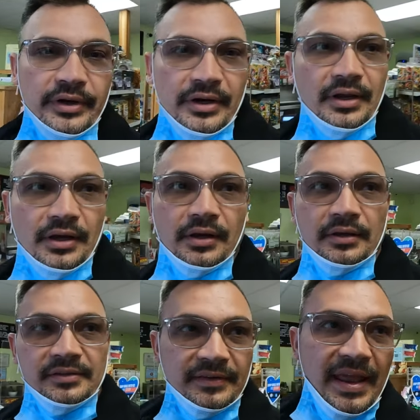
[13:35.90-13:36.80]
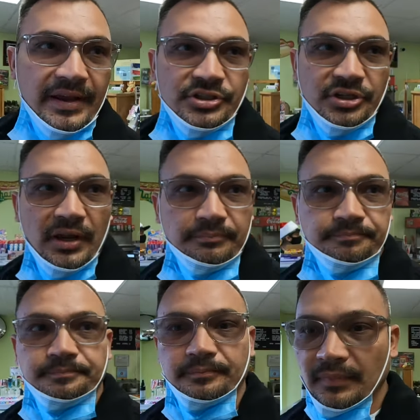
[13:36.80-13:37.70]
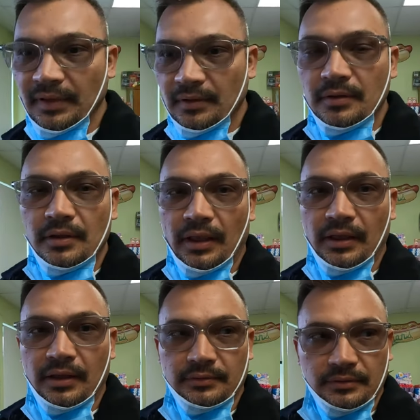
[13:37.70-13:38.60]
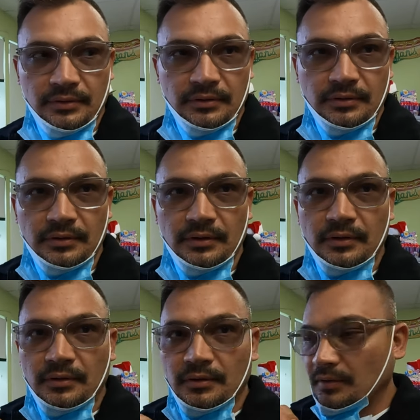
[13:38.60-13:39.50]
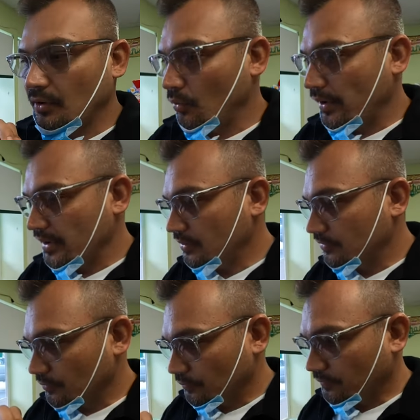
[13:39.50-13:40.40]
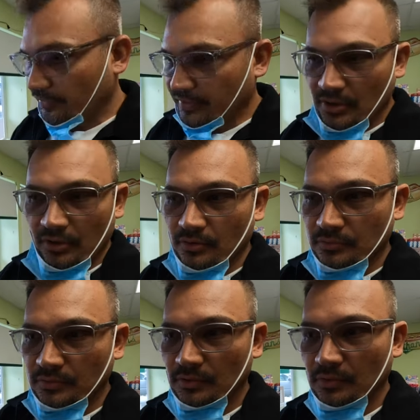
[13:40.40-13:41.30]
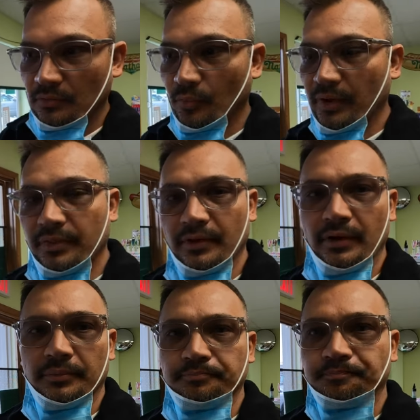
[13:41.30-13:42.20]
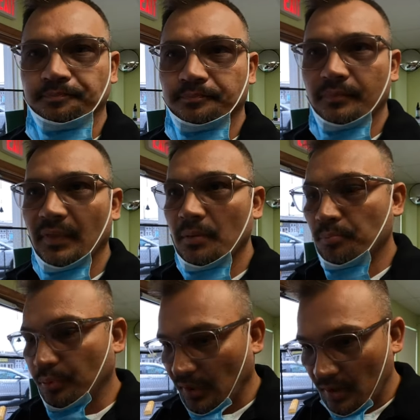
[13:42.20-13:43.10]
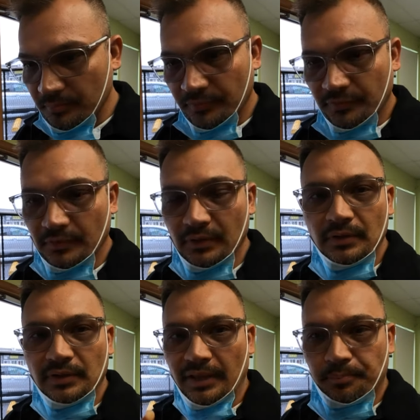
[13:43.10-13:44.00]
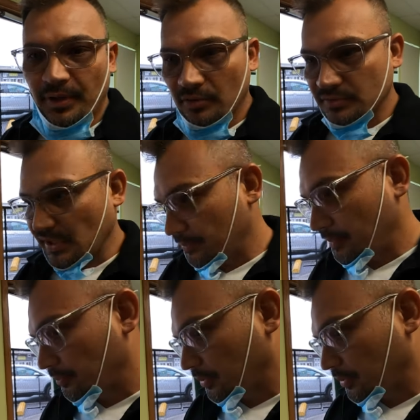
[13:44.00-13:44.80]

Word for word: here at a, a snack shop, and Hawaii is very known with um, plums, like pickle type of